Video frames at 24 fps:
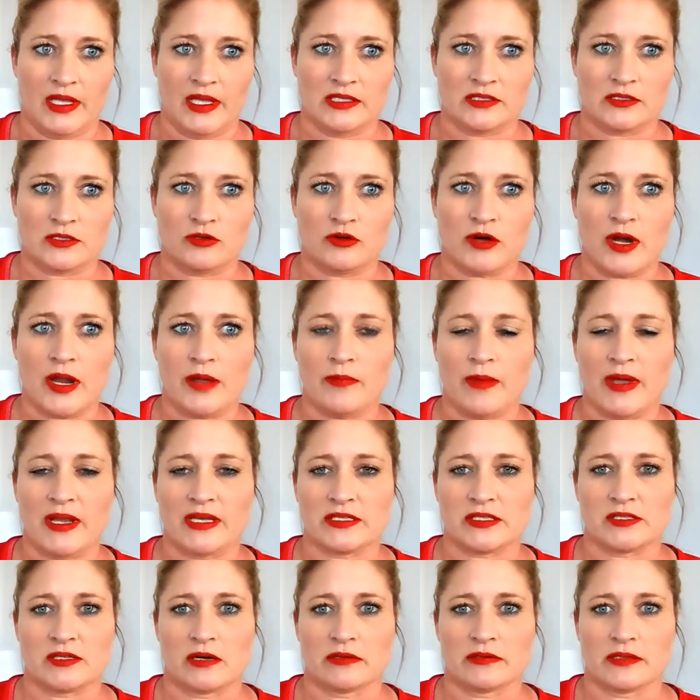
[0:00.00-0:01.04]
It's a great way
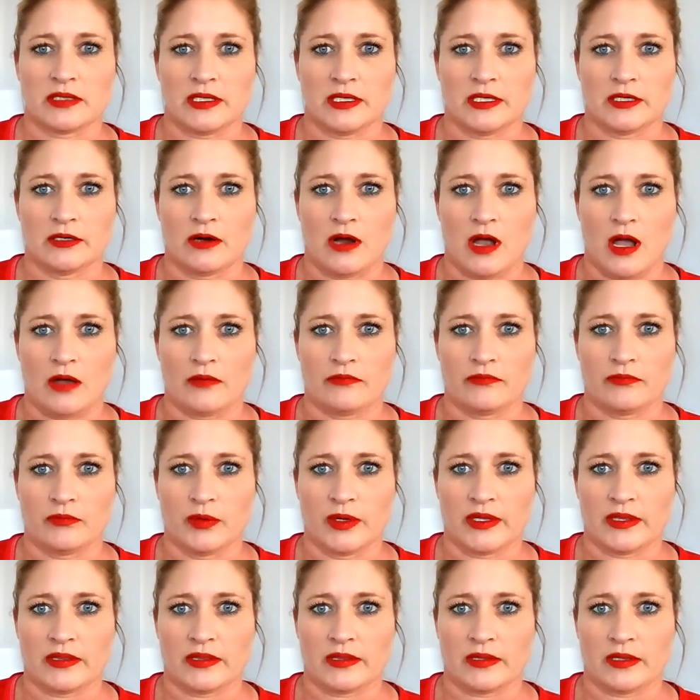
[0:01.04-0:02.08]
to start the year off
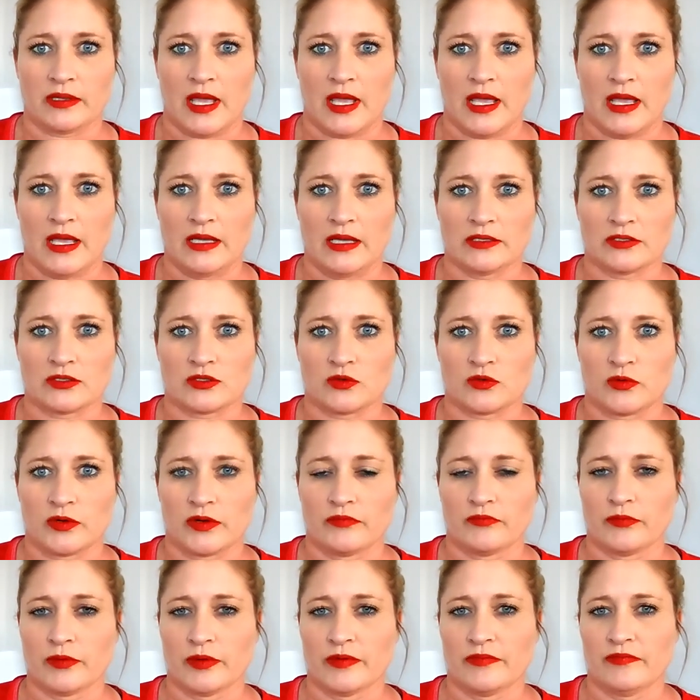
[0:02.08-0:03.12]
with a sort
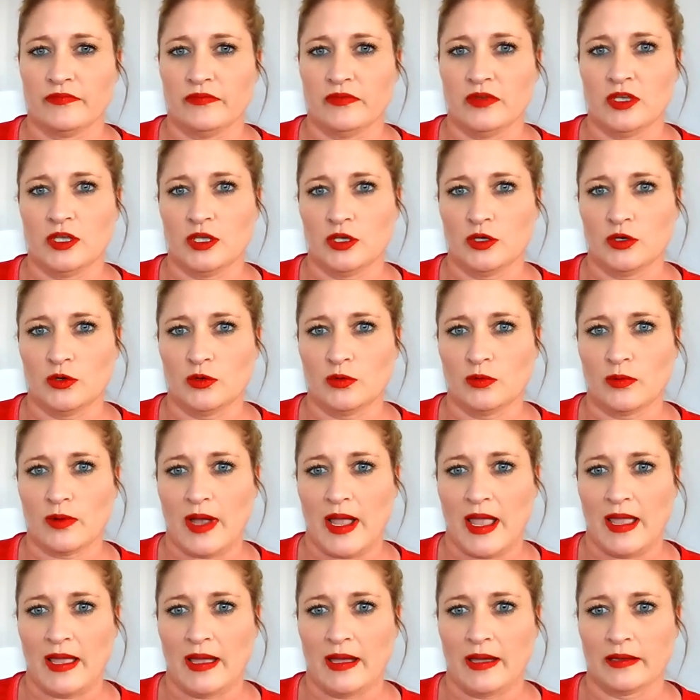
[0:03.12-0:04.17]
of
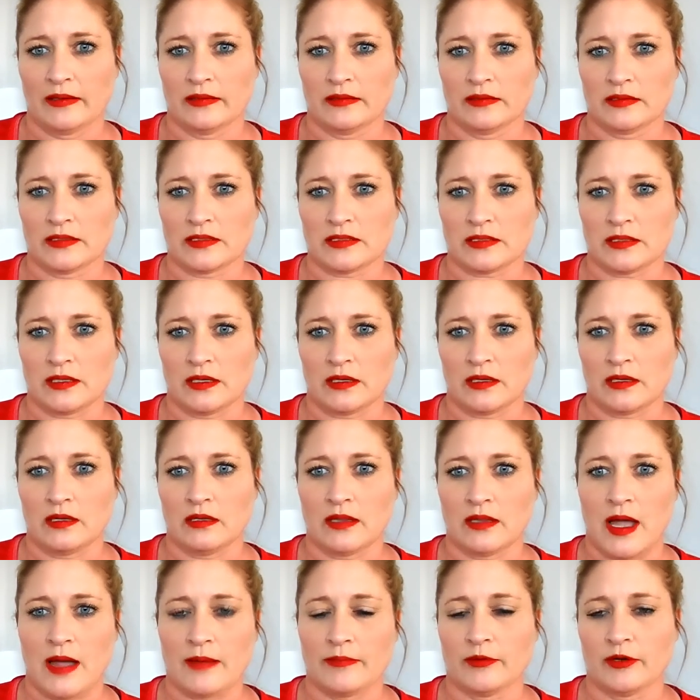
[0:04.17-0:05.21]
review and
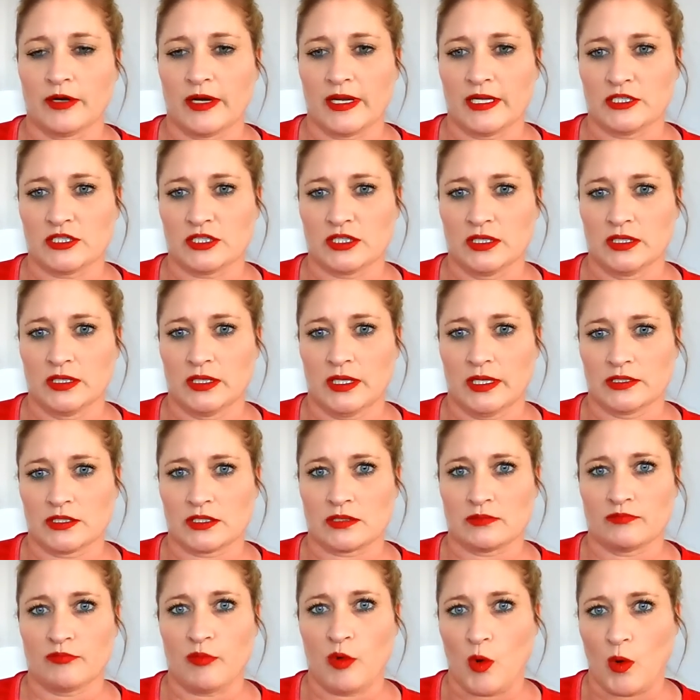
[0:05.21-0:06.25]
collaboration and
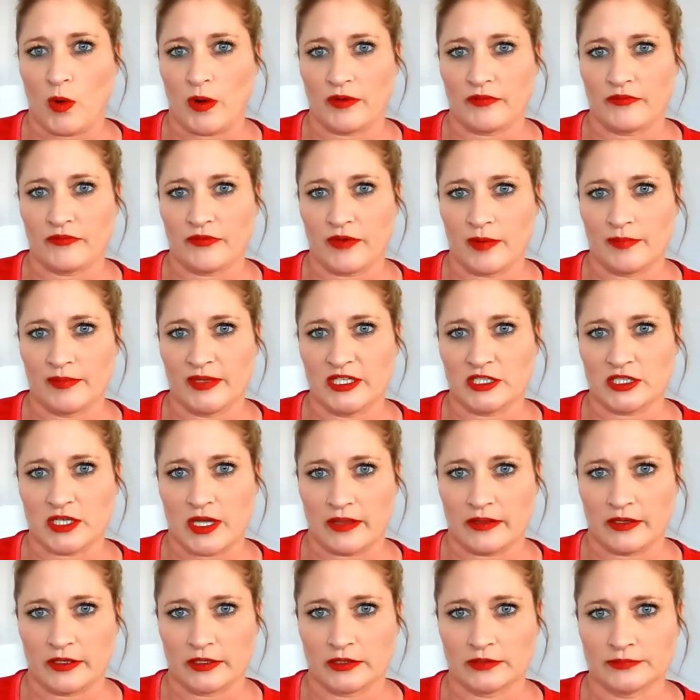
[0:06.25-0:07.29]
support from each
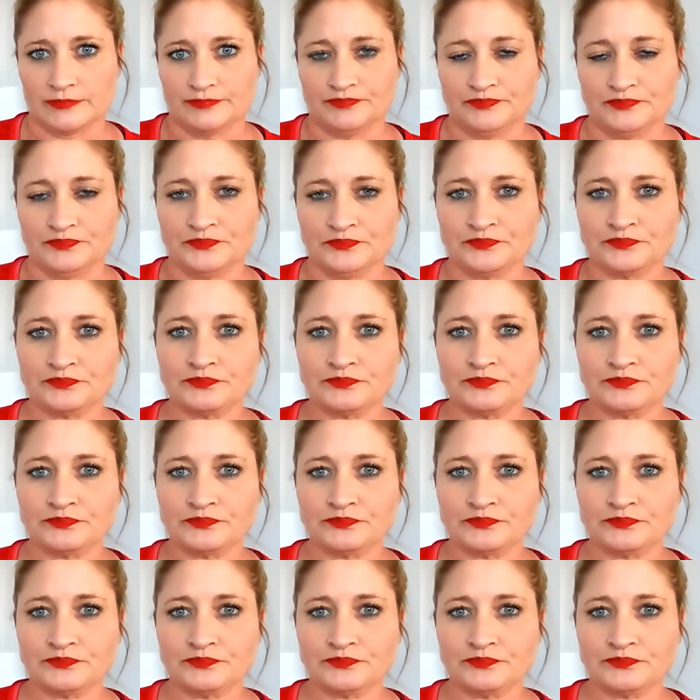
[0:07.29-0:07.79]
other.